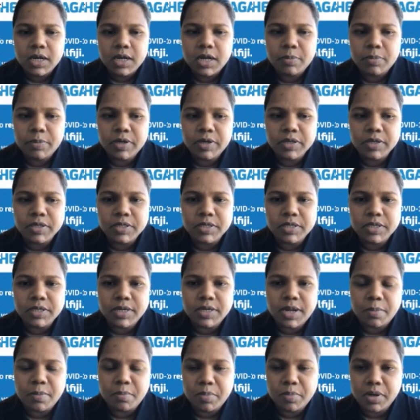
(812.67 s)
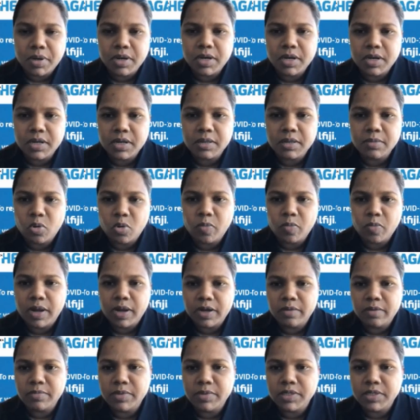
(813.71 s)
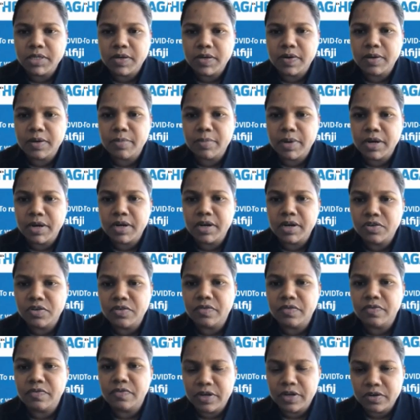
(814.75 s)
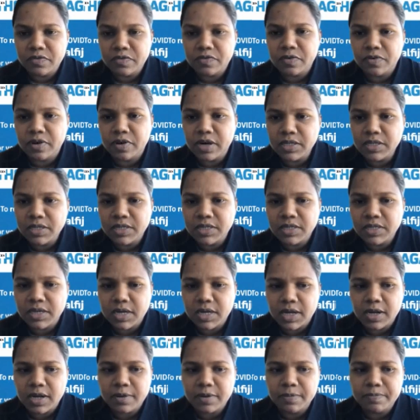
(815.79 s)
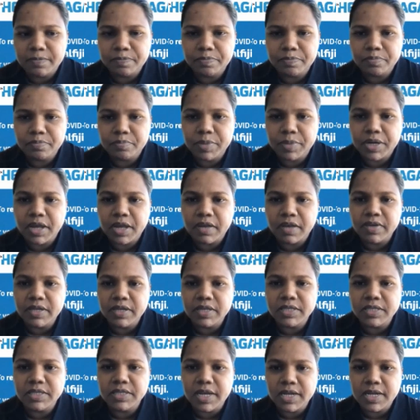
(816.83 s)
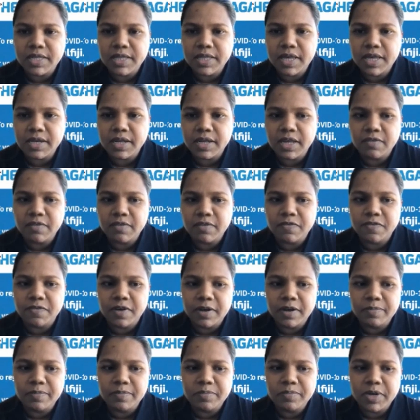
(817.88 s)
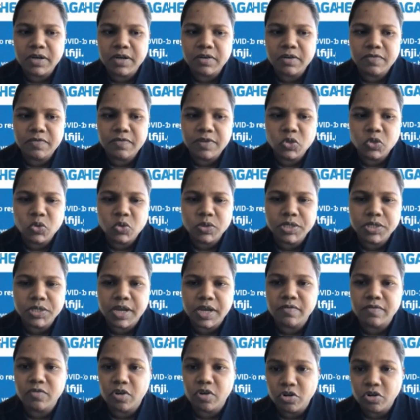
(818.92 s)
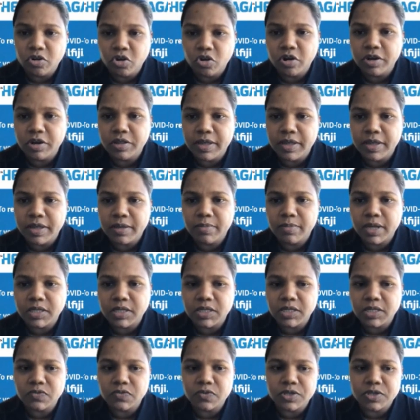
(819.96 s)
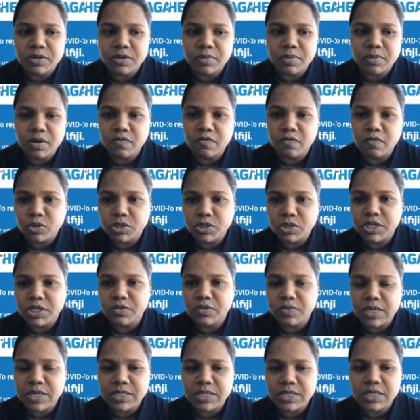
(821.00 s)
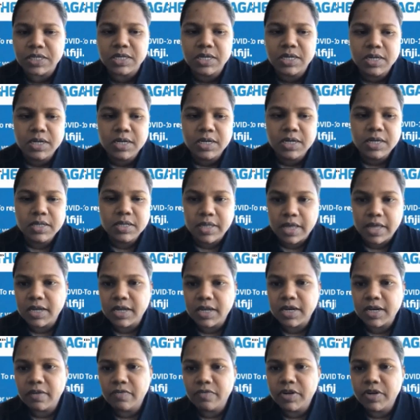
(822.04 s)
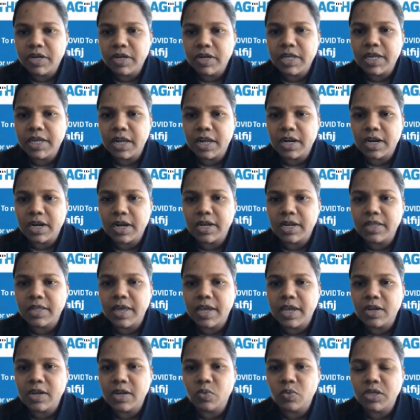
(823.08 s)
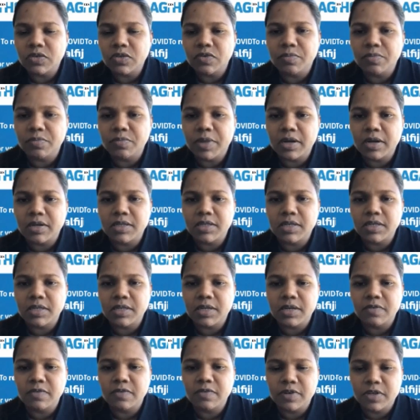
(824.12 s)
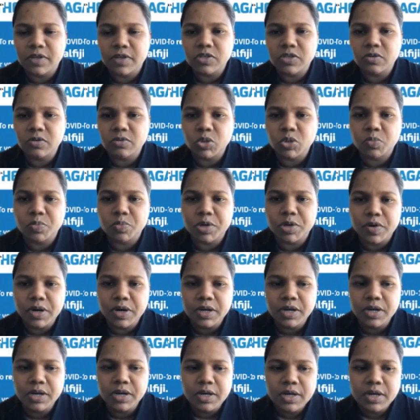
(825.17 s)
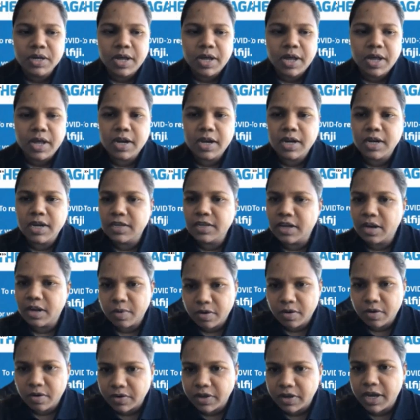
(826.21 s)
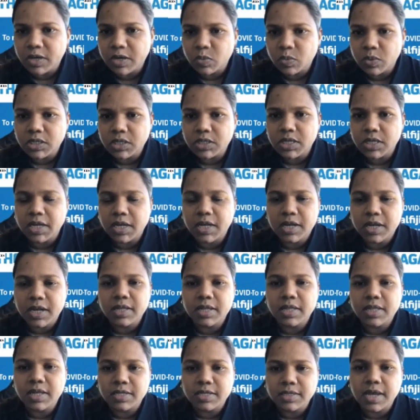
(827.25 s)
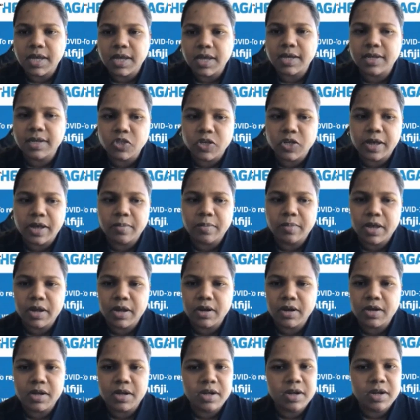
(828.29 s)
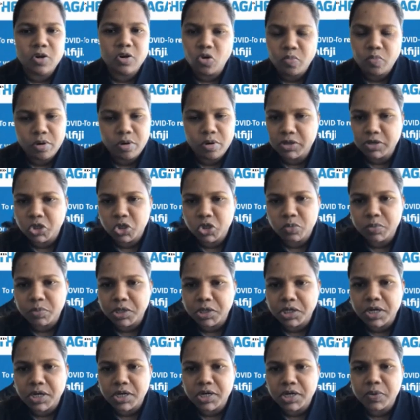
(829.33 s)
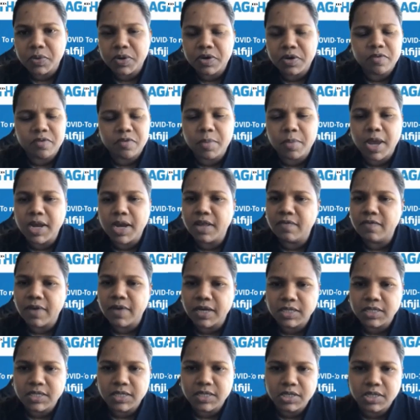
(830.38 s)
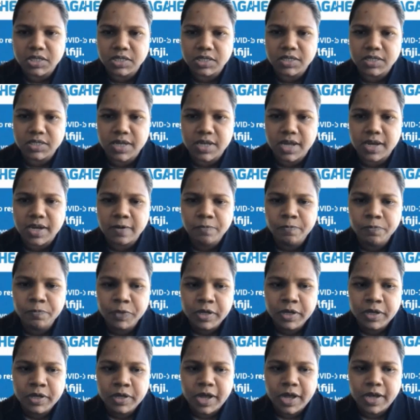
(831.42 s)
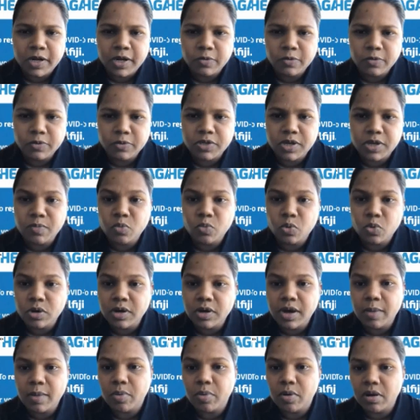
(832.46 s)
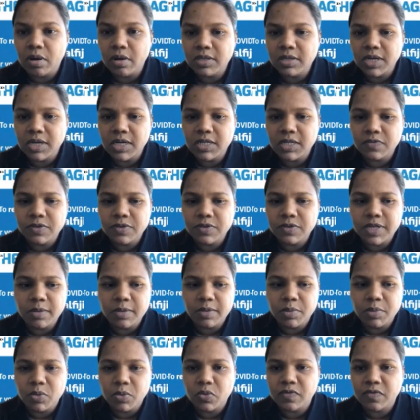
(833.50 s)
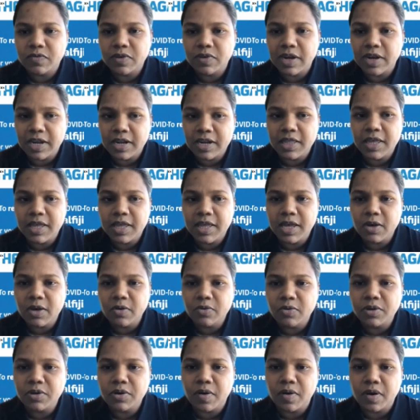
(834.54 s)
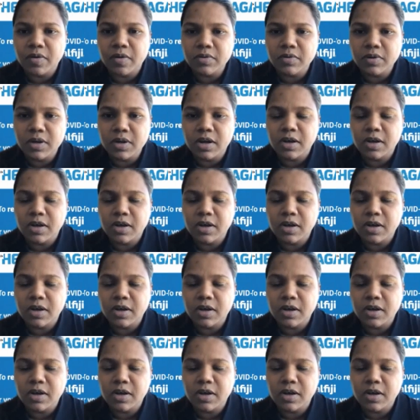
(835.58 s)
because the mobile numbers are a mandatory field for us. But having said that, if individuals have not gotten their message for some unforeseen reason, they can definitely calculate the 8 weeks from that first dose period. And anytime after 8 weeks, they can get their second jab. And nobody should be turned away from any vaccination site. I know some were. I apologize for that, but we've cleared the air on the ground.